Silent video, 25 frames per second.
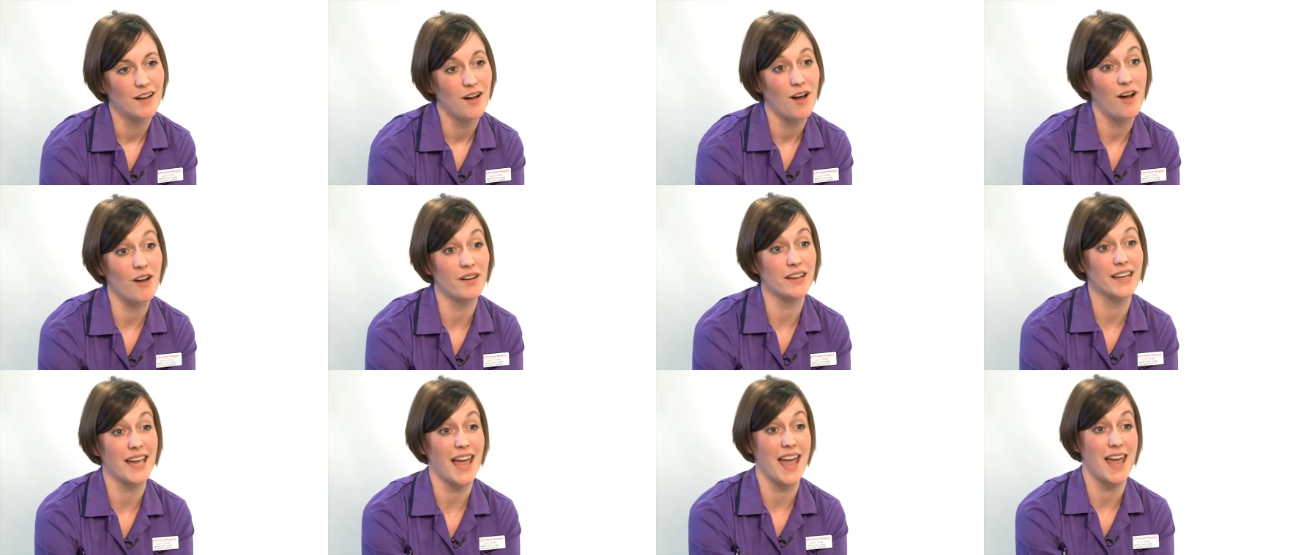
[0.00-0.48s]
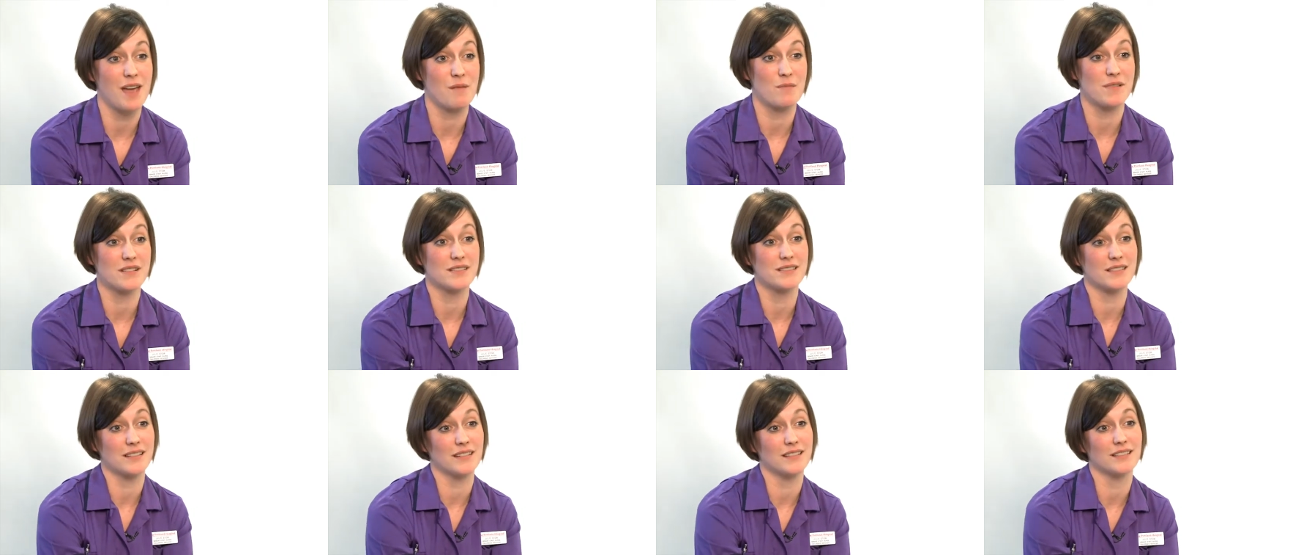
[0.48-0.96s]
I came
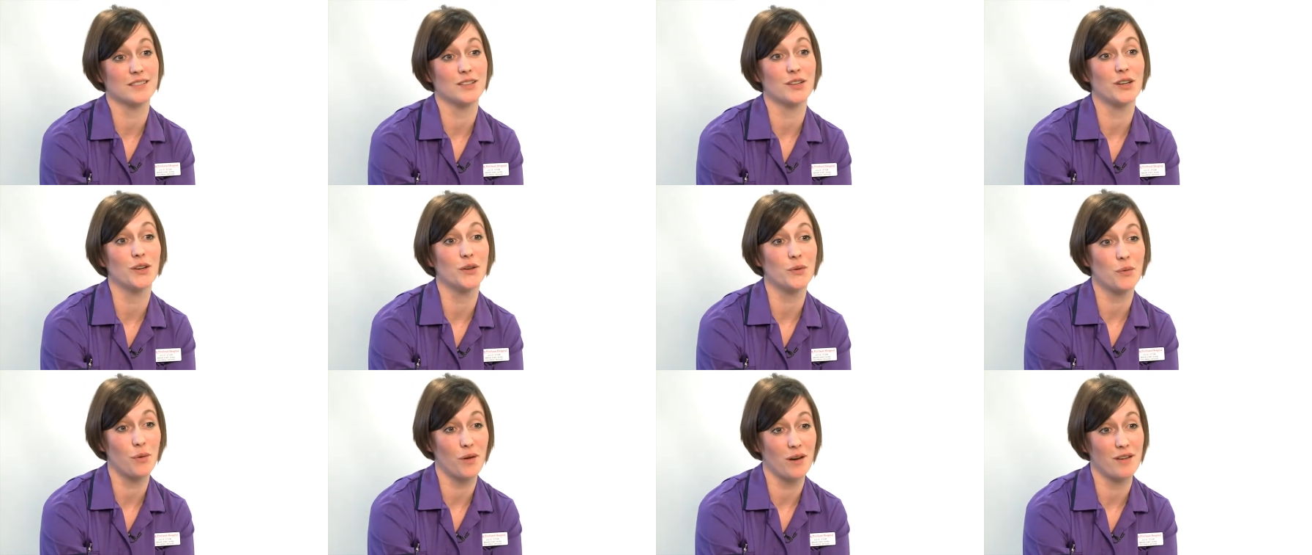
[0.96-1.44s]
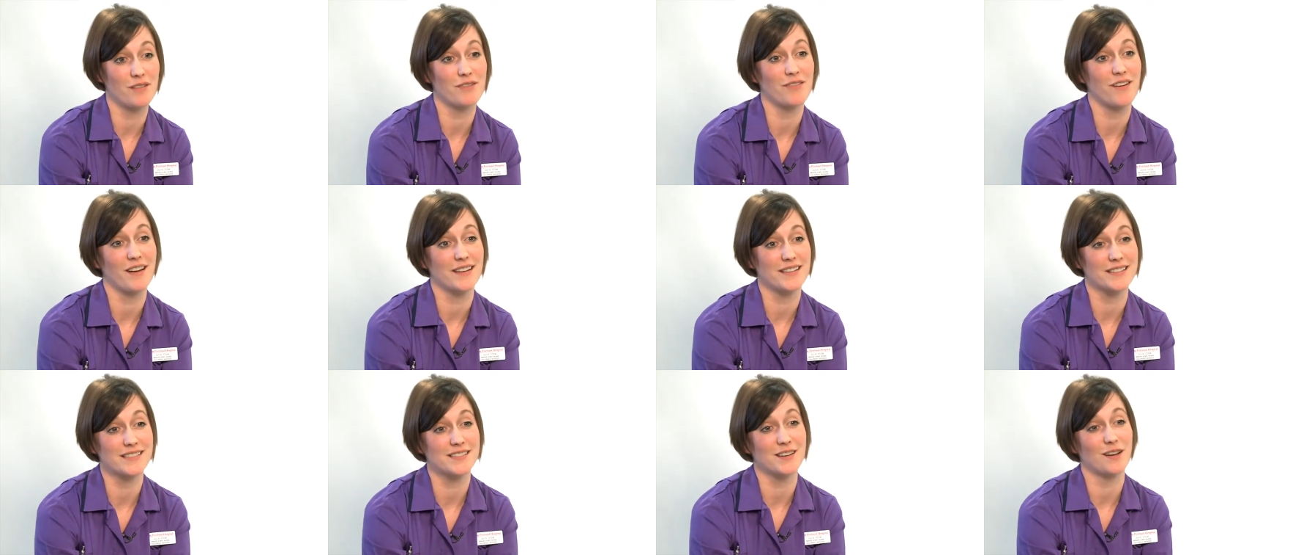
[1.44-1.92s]
as a newly
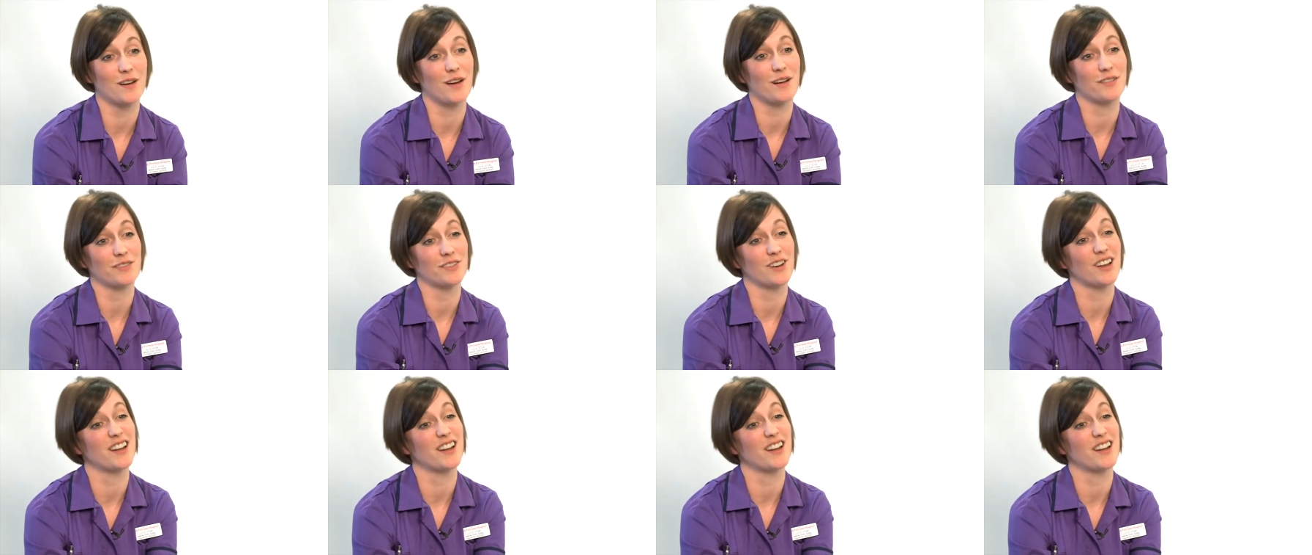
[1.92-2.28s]
qualified staff